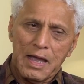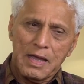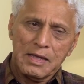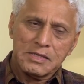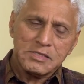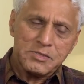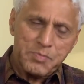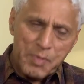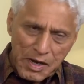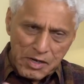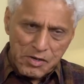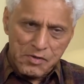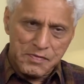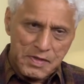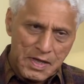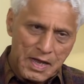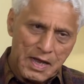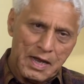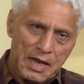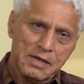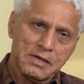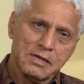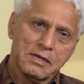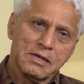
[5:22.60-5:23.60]
In spite of
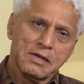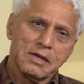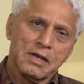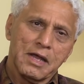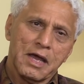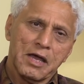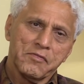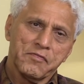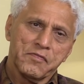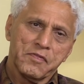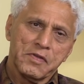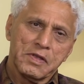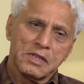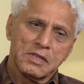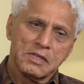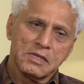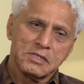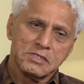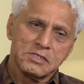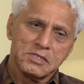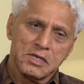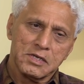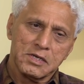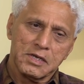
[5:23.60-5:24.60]
that, I feel
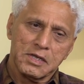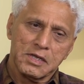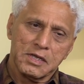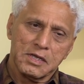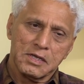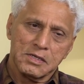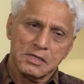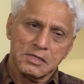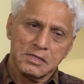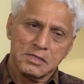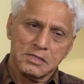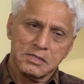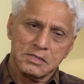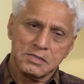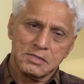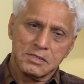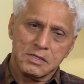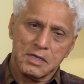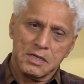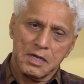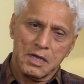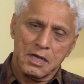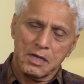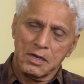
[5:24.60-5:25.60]
the journey
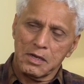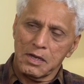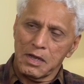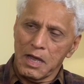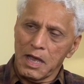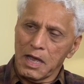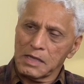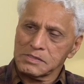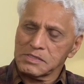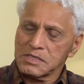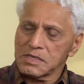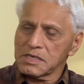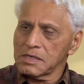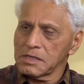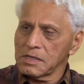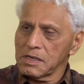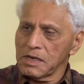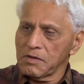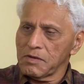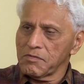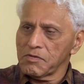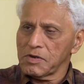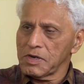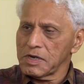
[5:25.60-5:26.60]
hasn't
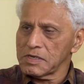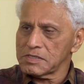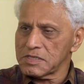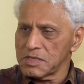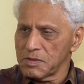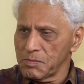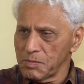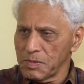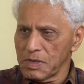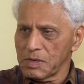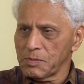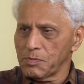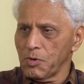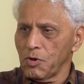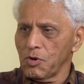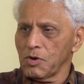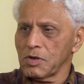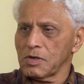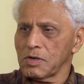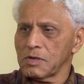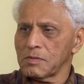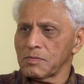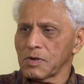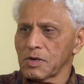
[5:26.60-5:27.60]
even reached the
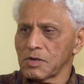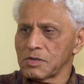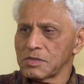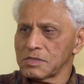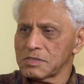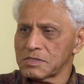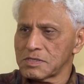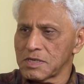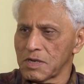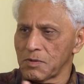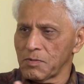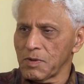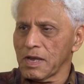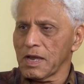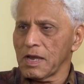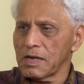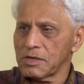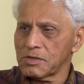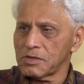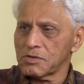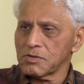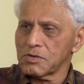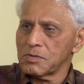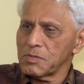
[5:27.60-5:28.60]
midpoint, because till we
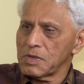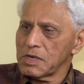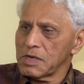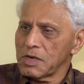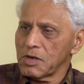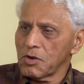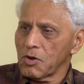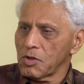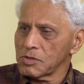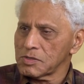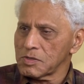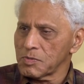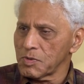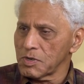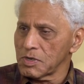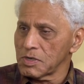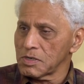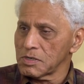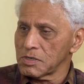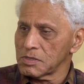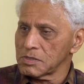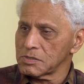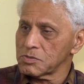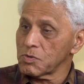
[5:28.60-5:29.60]
get to 1 million
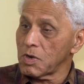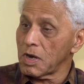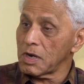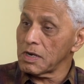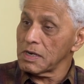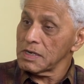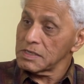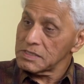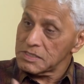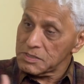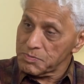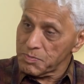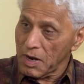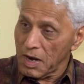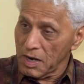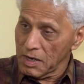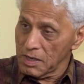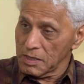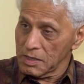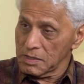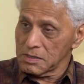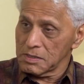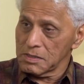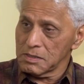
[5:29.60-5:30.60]
entrepreneurs who are
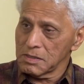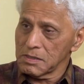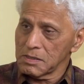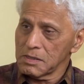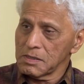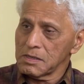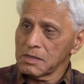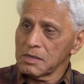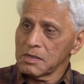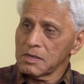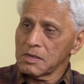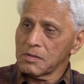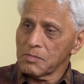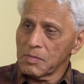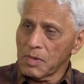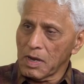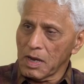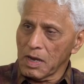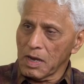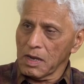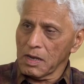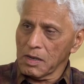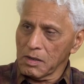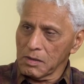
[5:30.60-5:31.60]
inspired
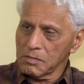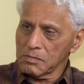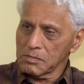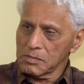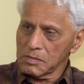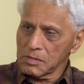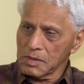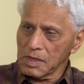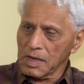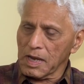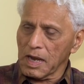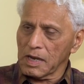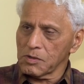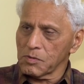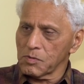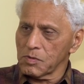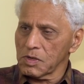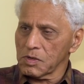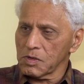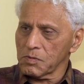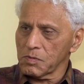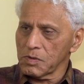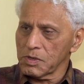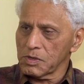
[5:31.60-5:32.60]
by the kind of
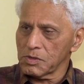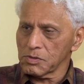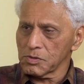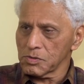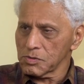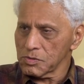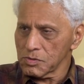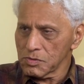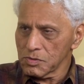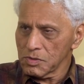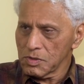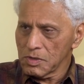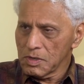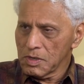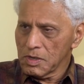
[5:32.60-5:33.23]
work we do,